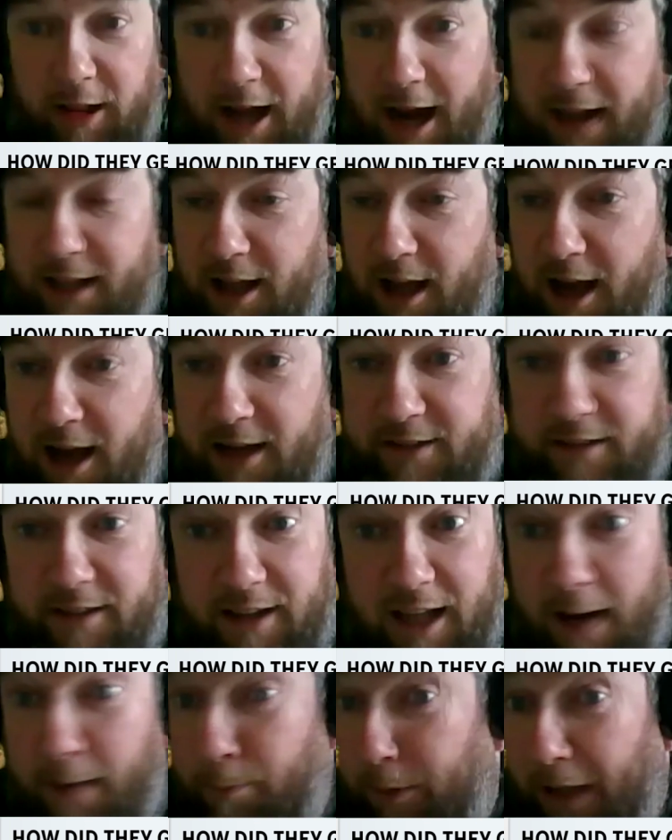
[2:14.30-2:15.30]
lilacs, a
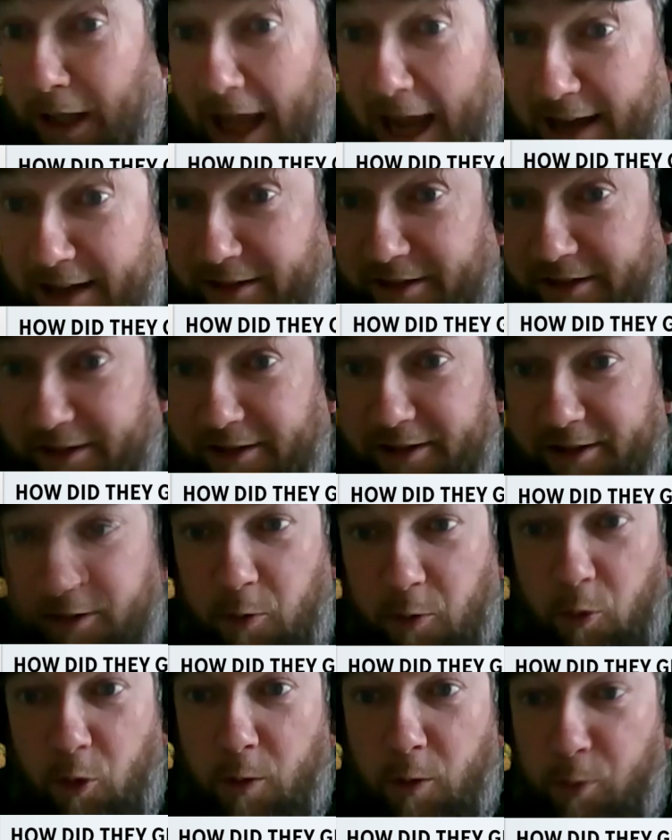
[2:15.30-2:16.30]
lot of plants
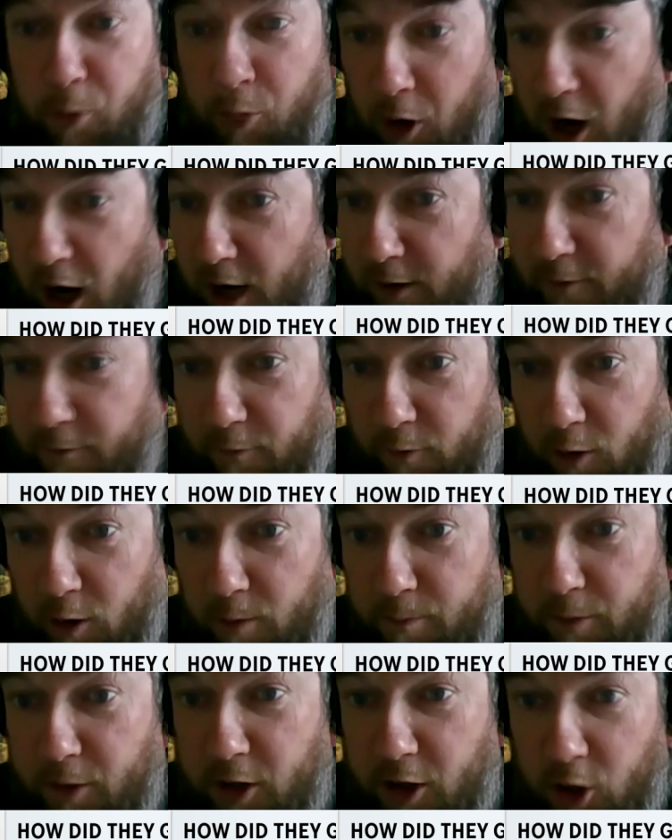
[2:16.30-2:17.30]
were brought
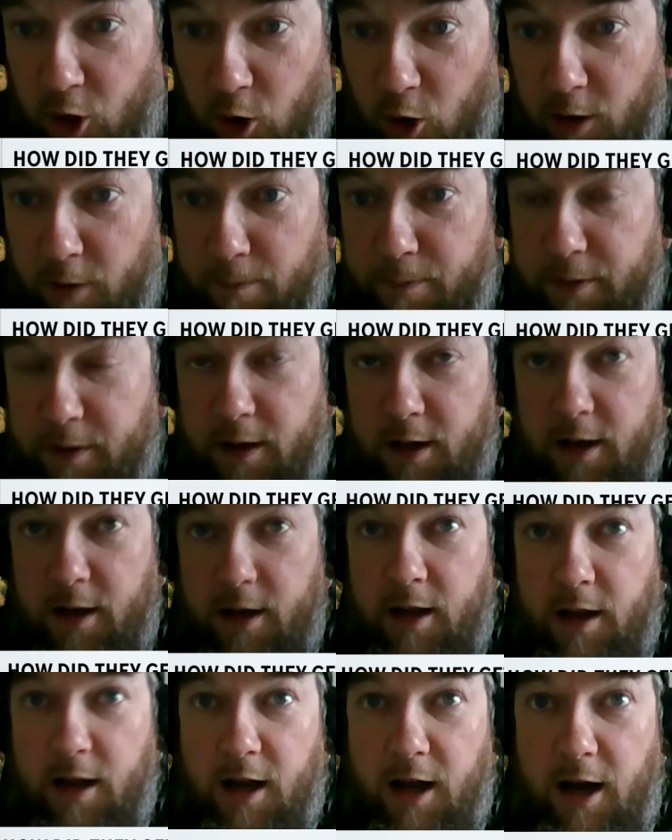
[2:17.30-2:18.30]
from Europe.
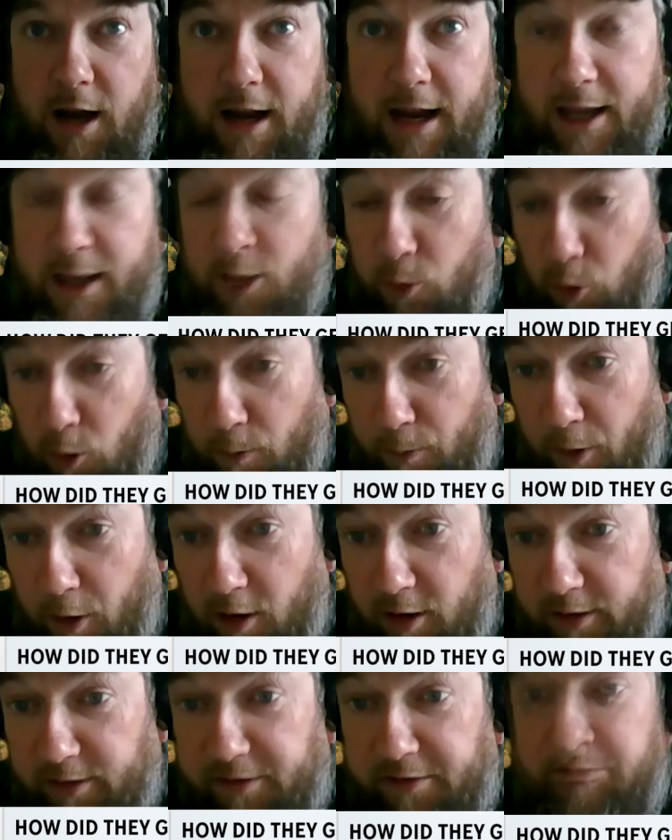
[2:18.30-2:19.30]
In the root
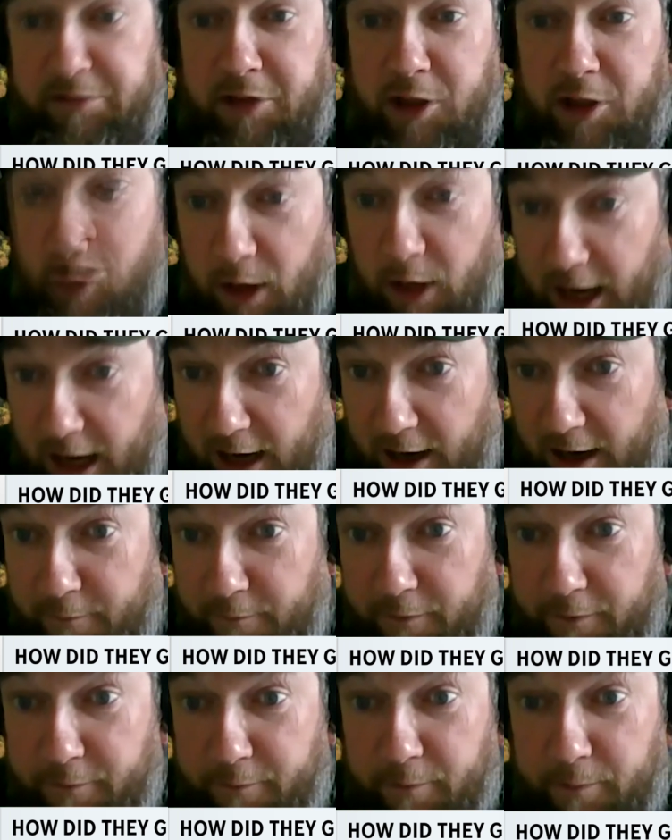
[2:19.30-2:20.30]
balls, you would
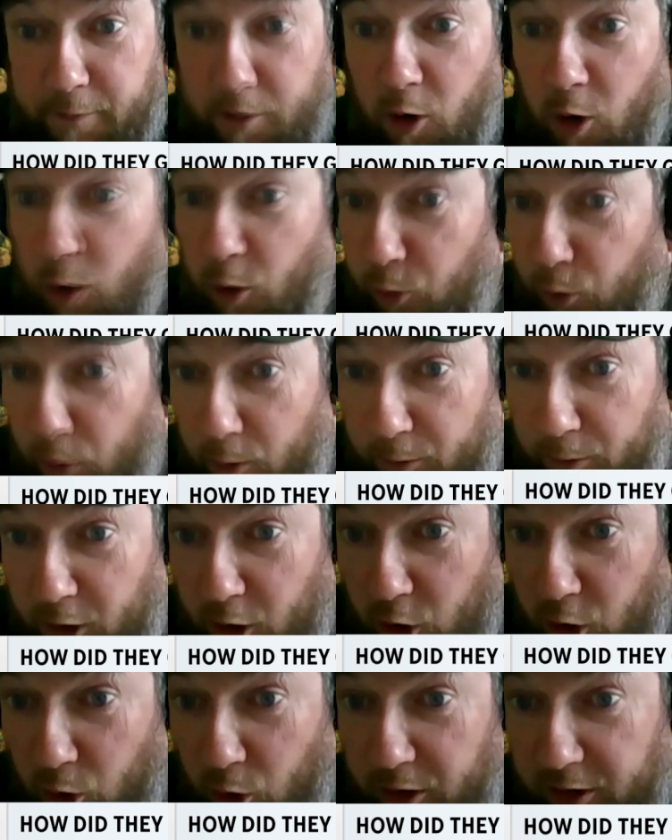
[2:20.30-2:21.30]
have earthworm
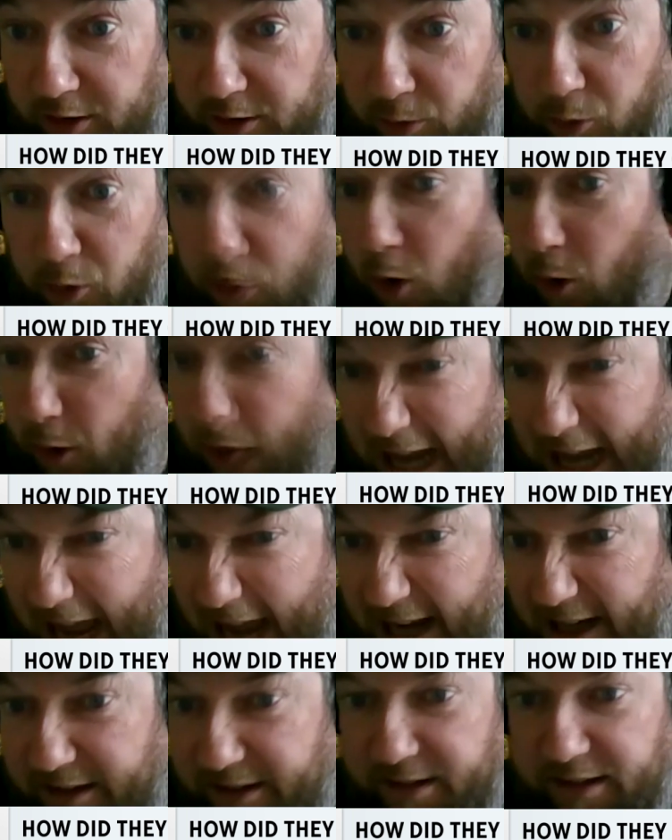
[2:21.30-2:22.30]
cocoons or the
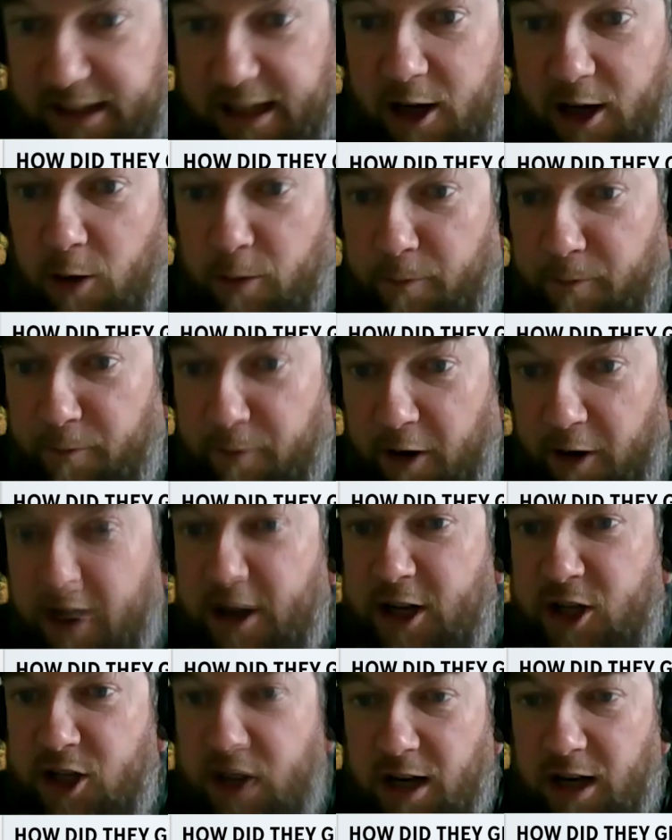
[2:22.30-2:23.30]
eggs that are
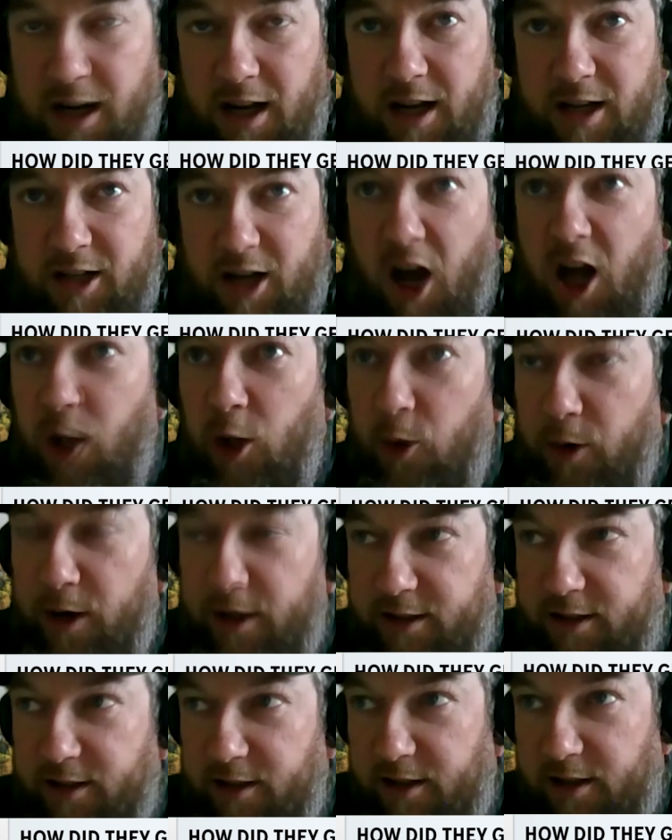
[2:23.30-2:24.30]
very
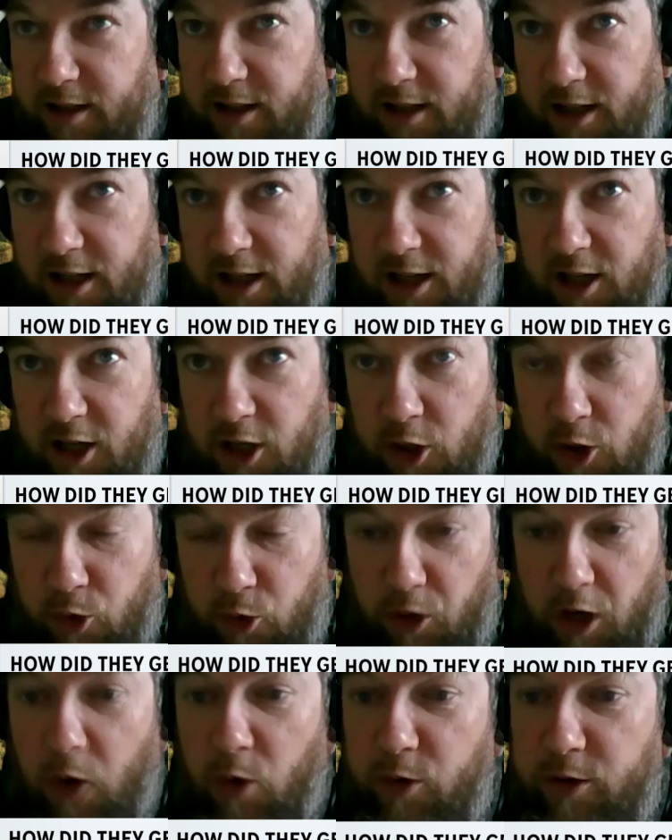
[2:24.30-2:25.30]
tolerant to
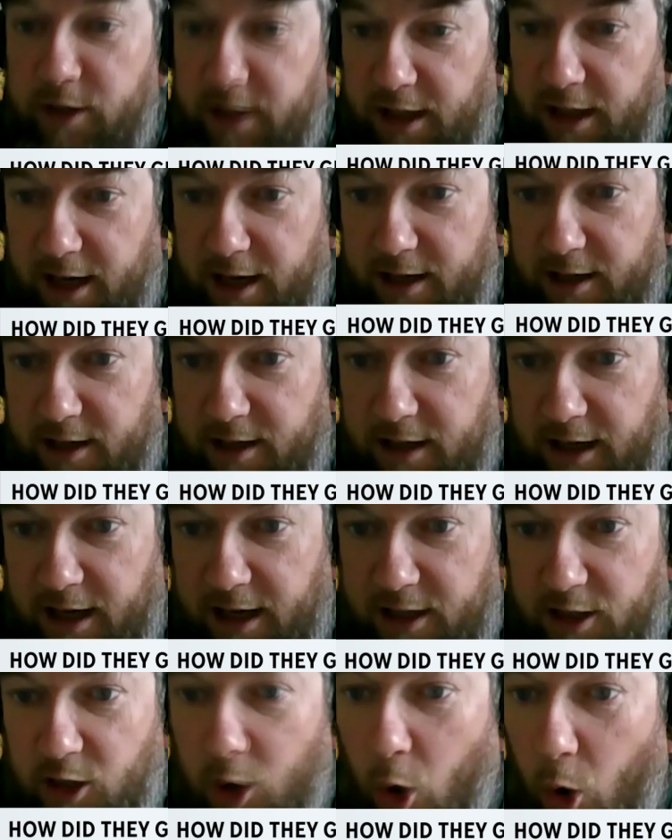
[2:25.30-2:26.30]
drought and
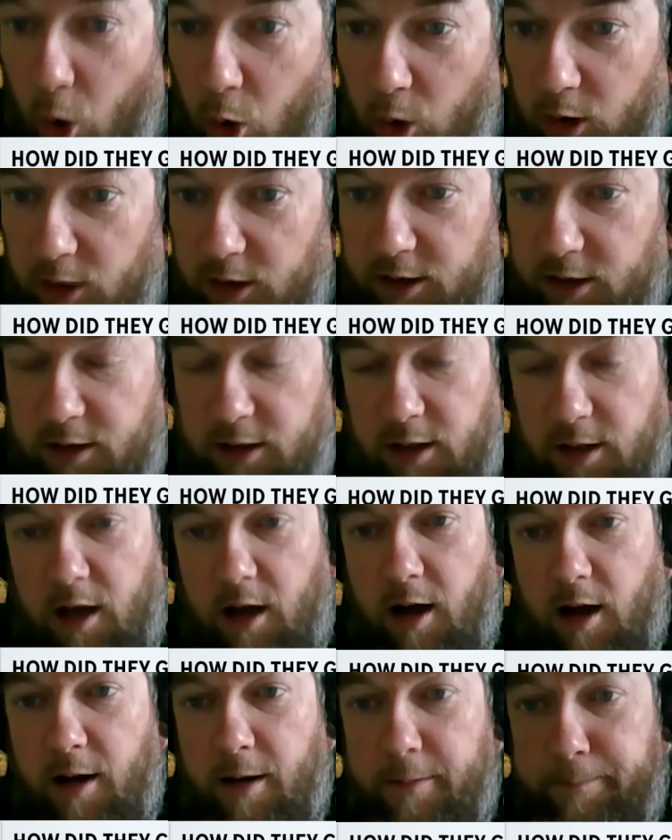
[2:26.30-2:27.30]
cold.
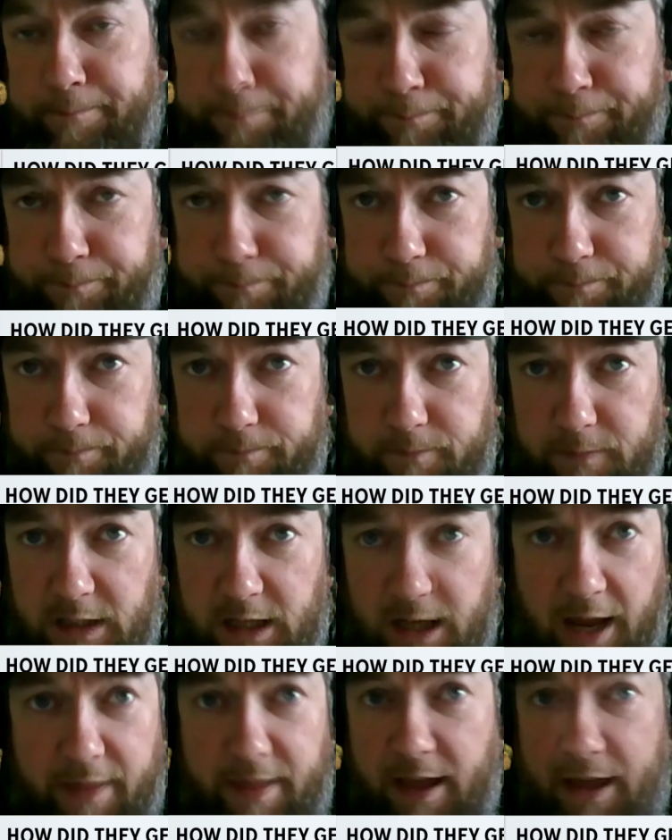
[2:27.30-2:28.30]

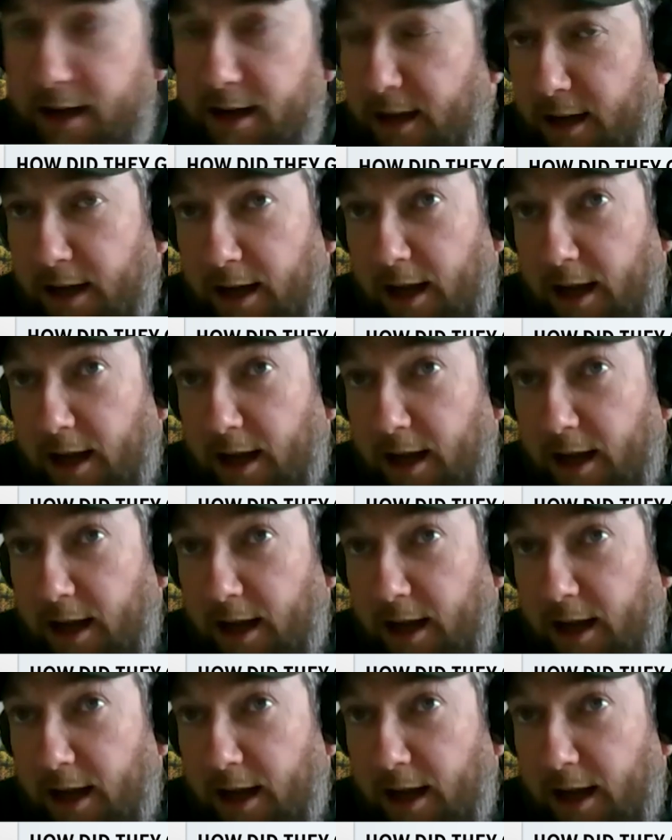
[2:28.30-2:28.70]
There's